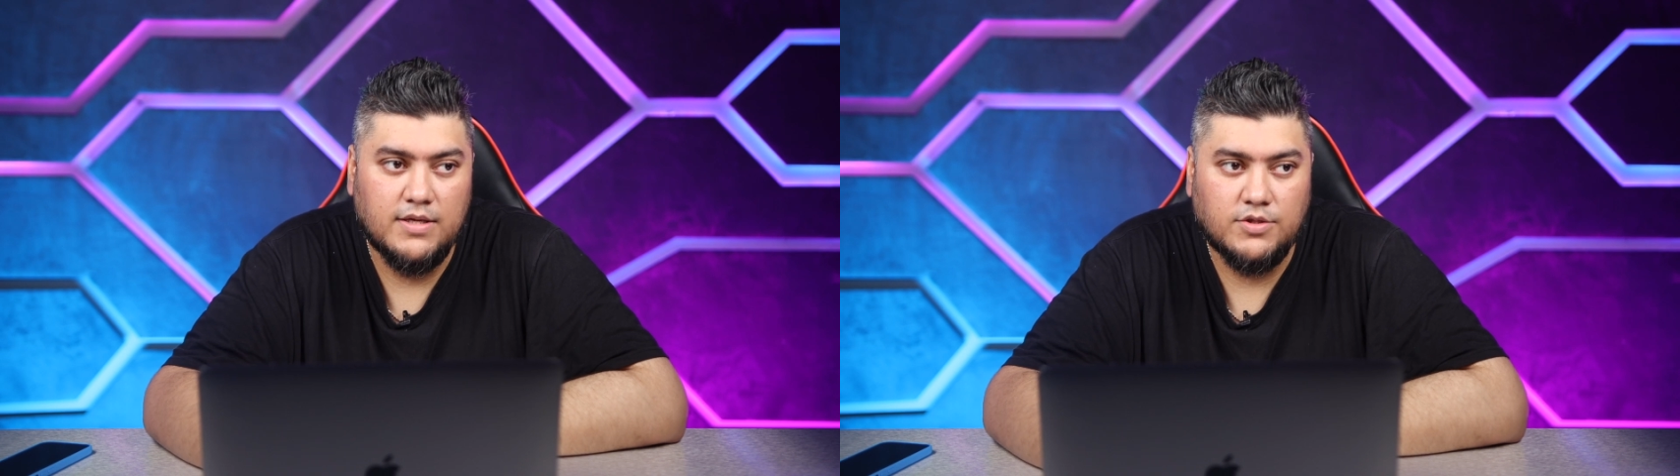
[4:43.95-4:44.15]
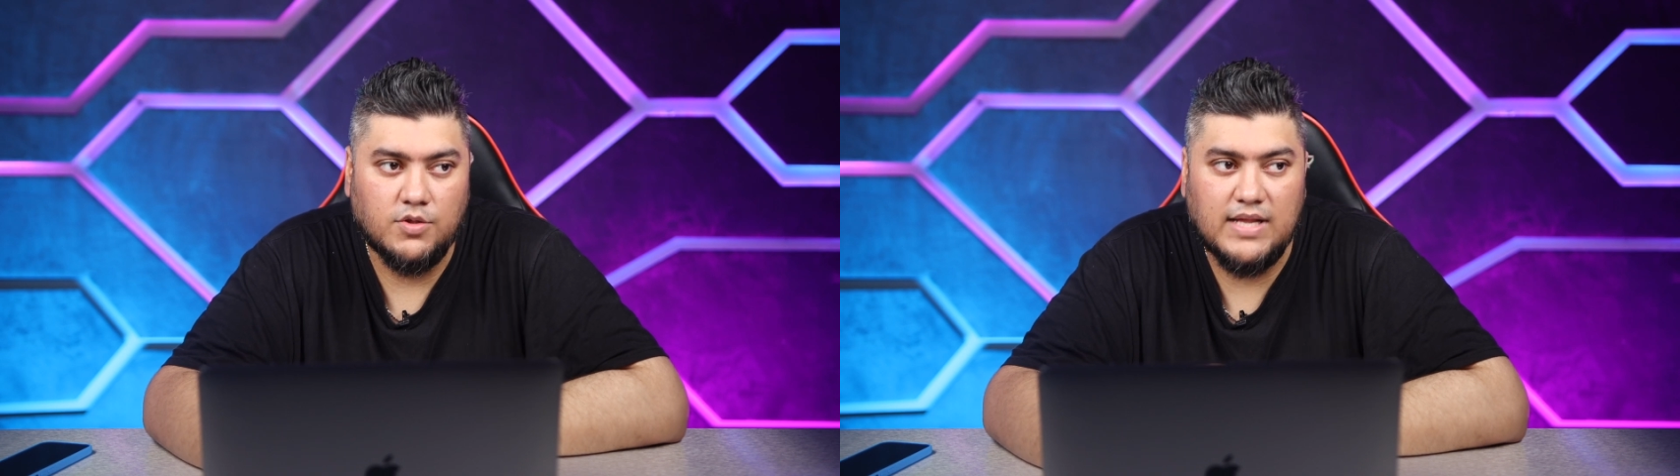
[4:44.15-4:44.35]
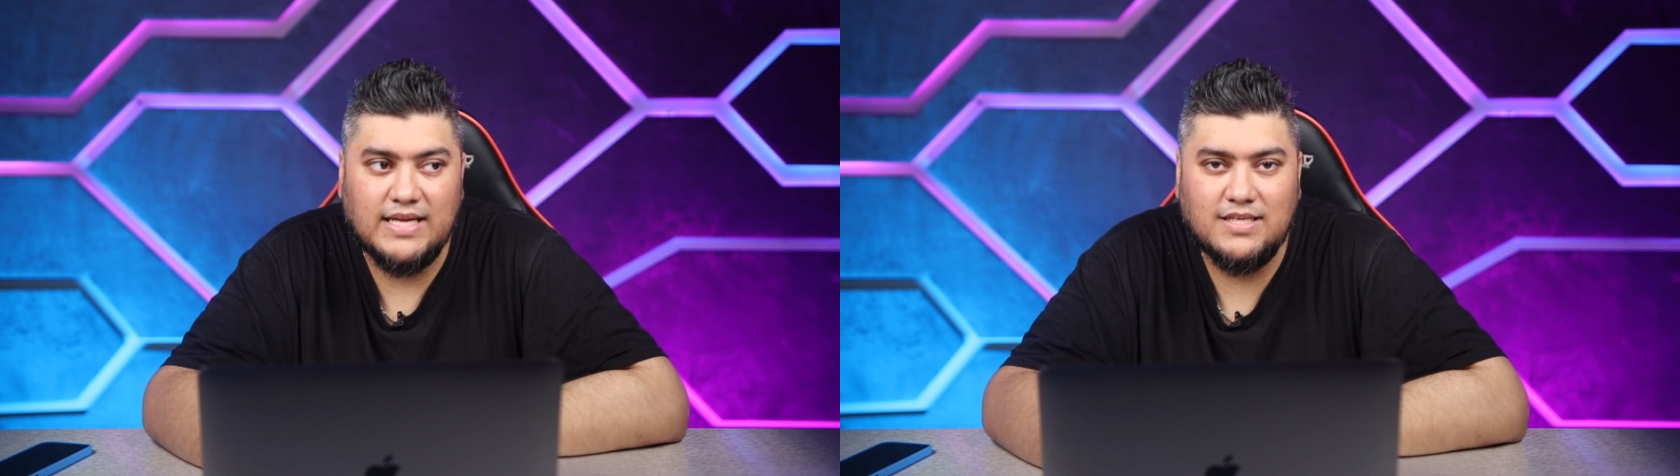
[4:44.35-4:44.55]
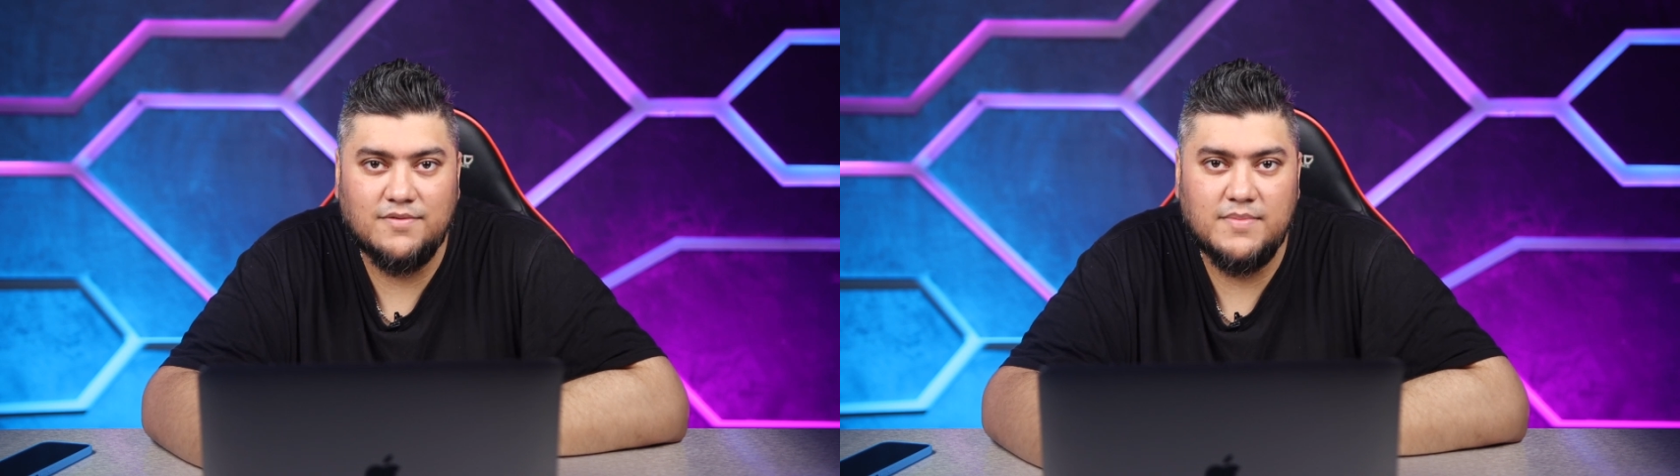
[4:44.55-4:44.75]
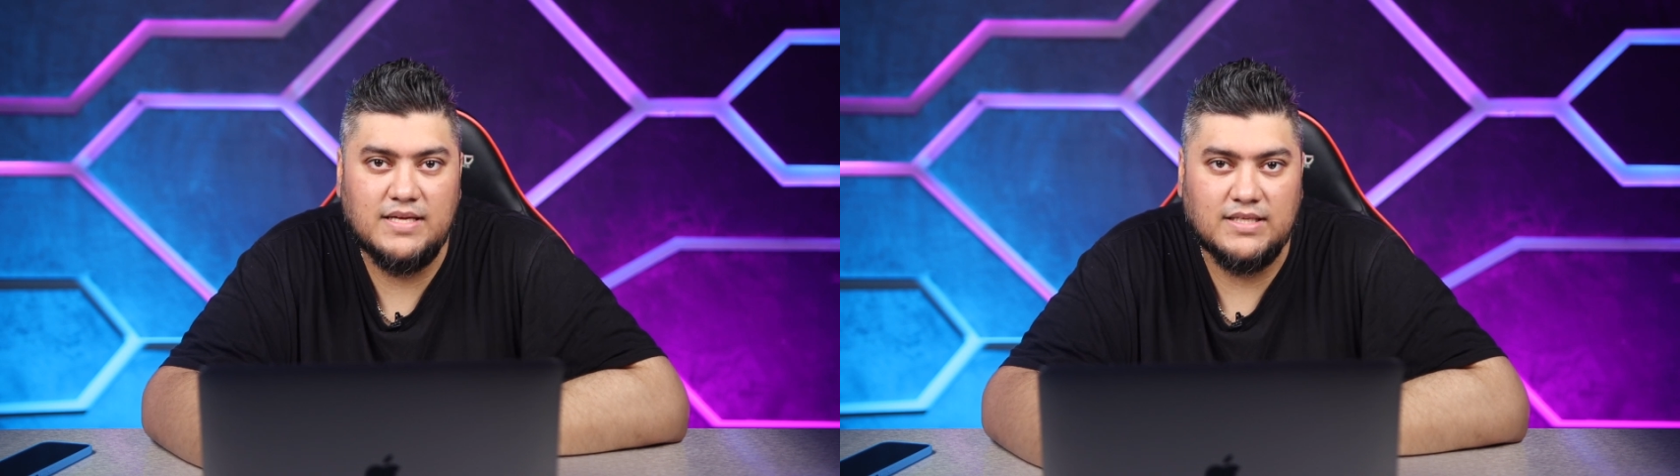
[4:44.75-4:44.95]
So that's
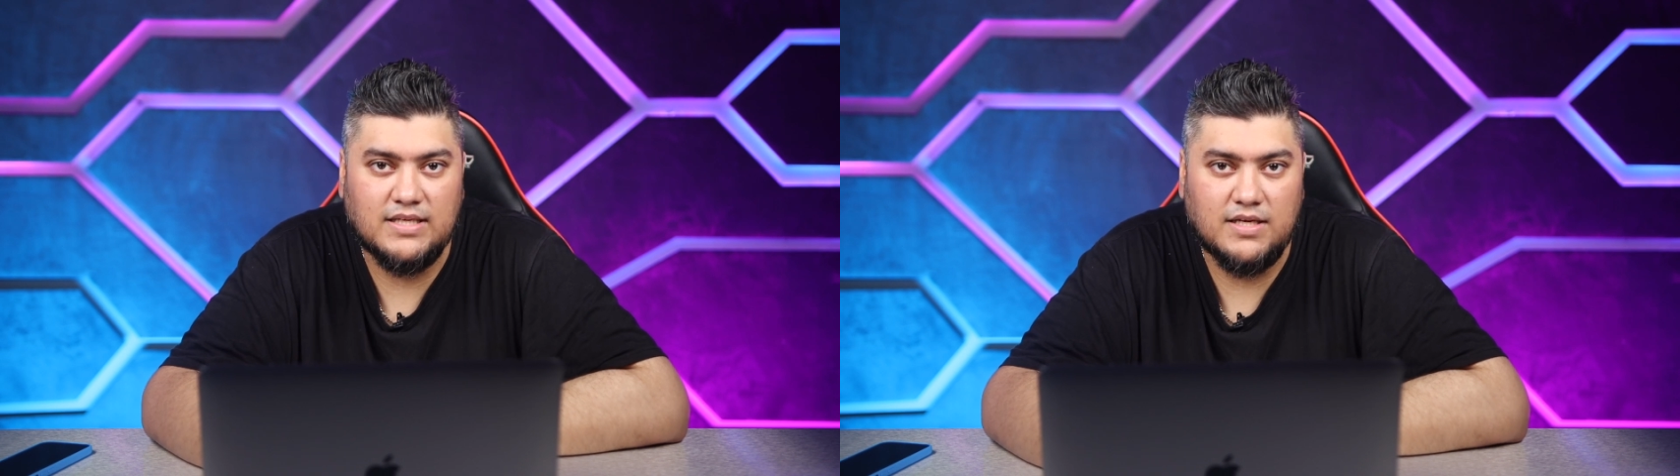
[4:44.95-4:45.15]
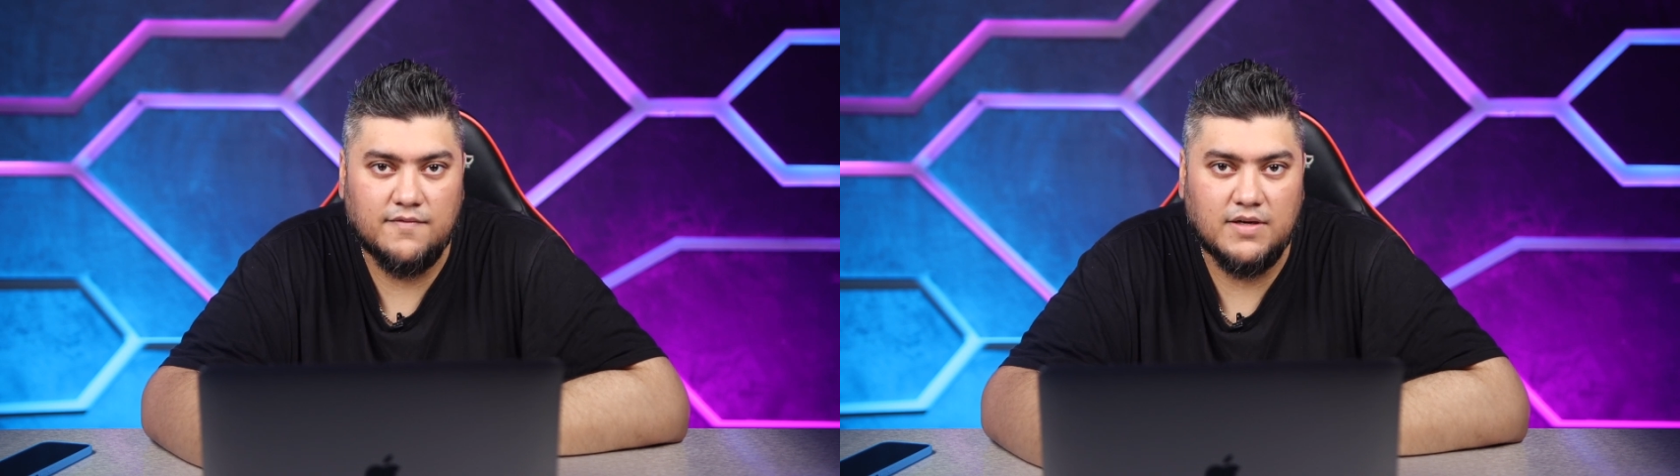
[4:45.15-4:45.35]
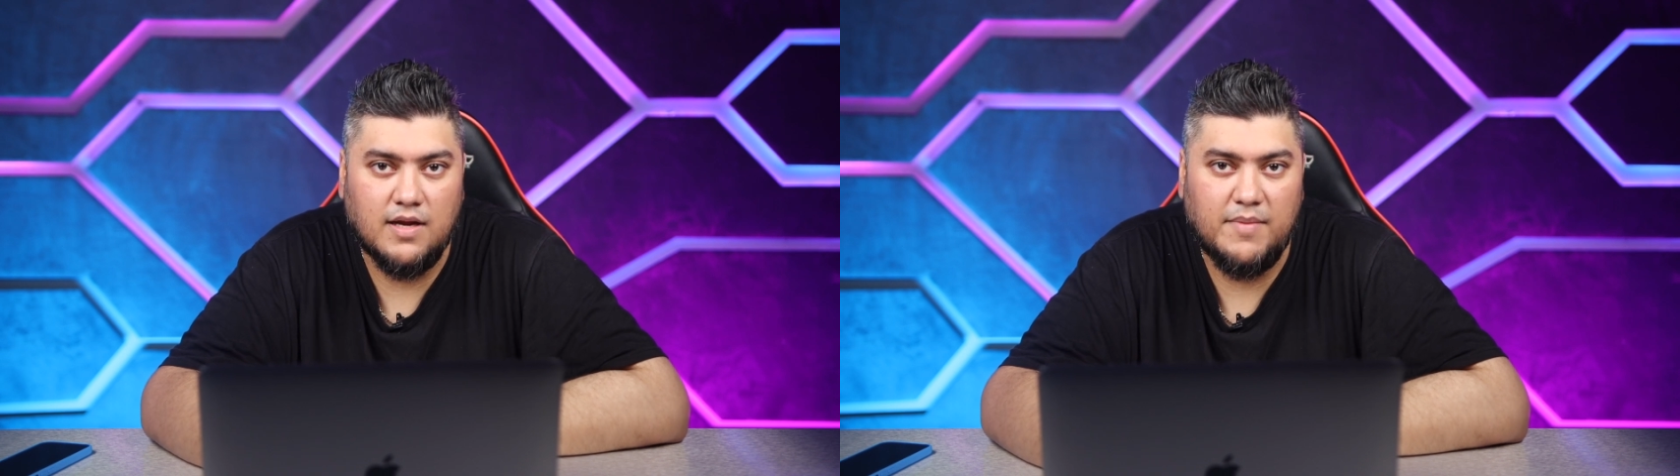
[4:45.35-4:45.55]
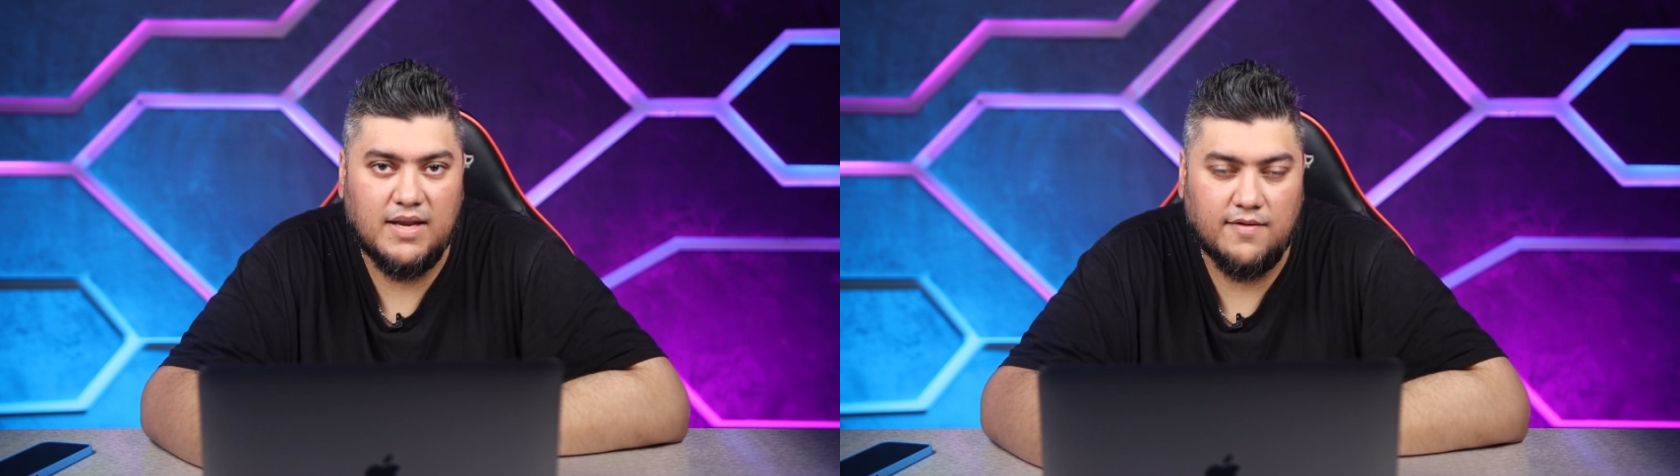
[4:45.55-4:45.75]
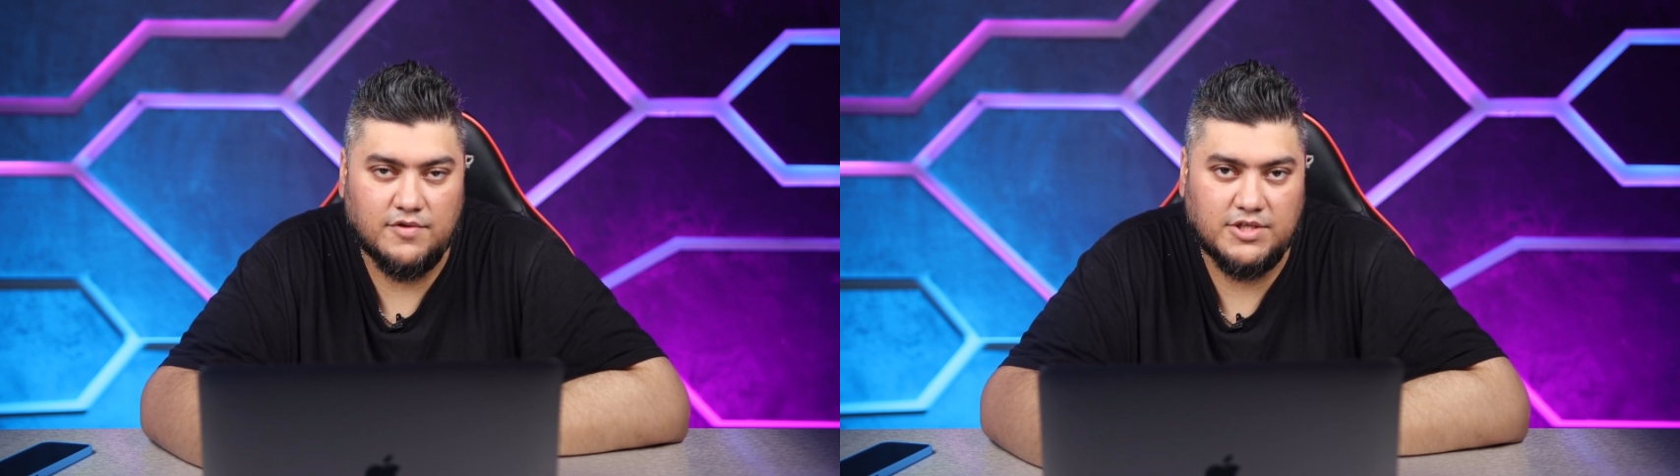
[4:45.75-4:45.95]
gonna be a significant,
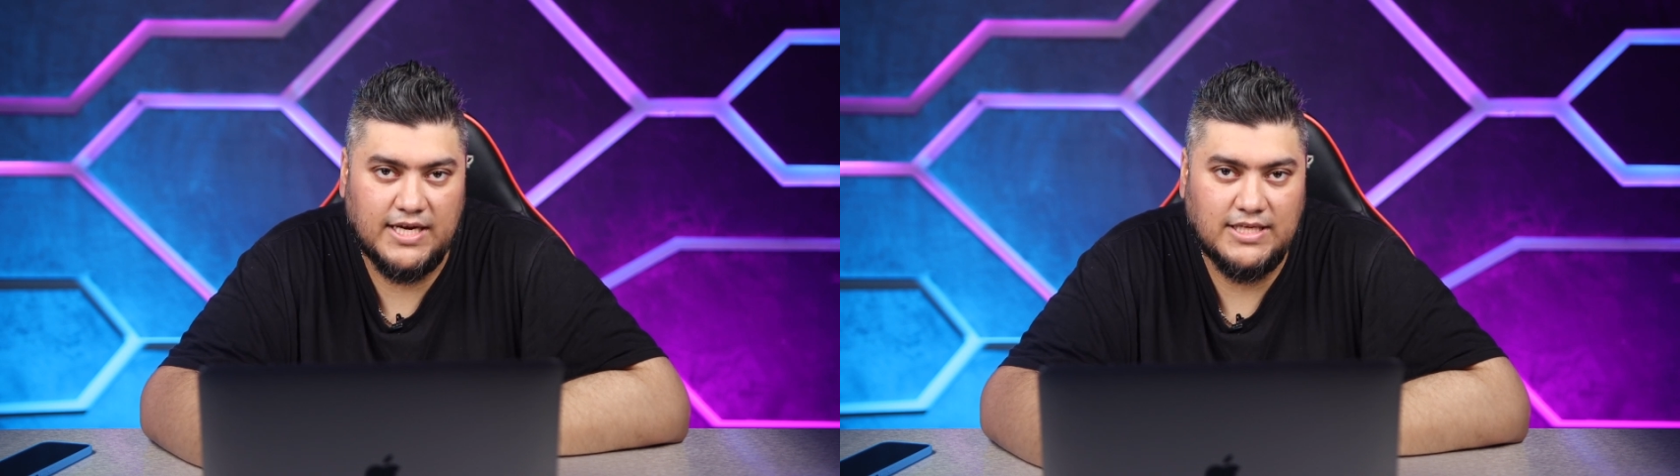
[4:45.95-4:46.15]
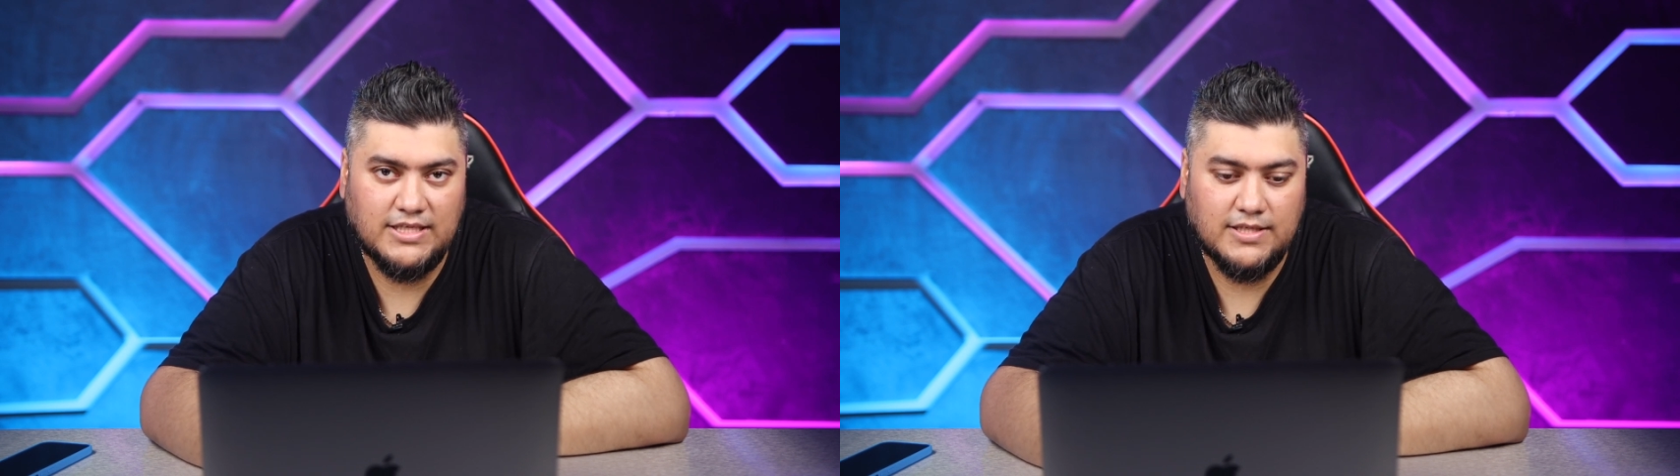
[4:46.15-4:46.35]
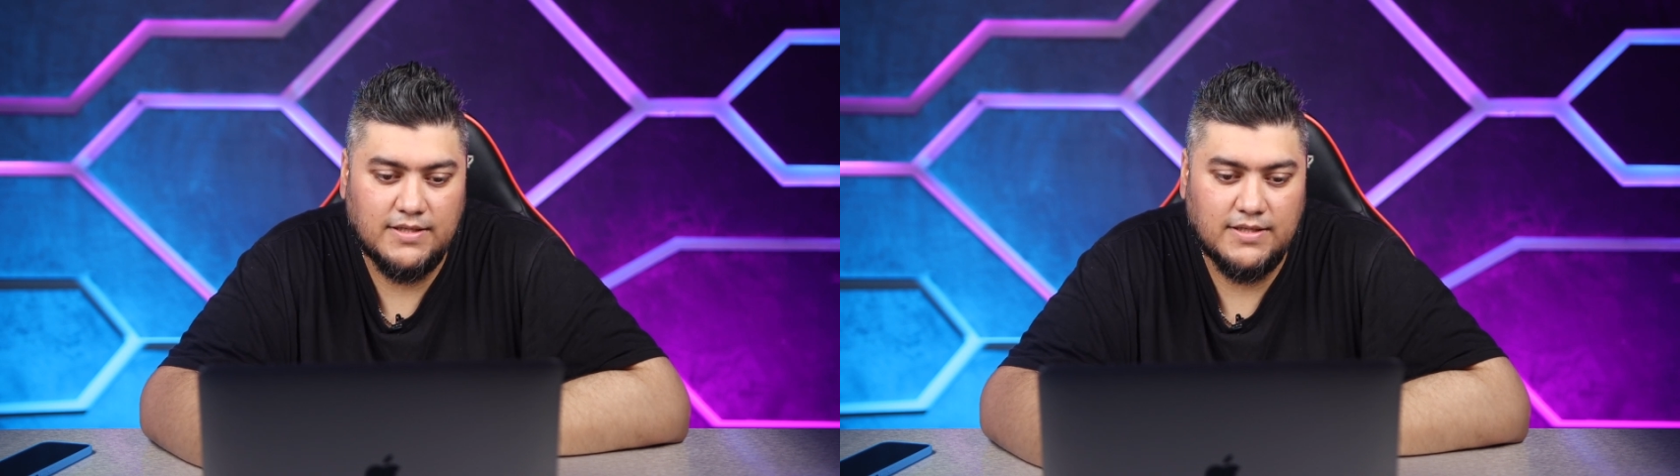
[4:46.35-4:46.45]
meaningful change.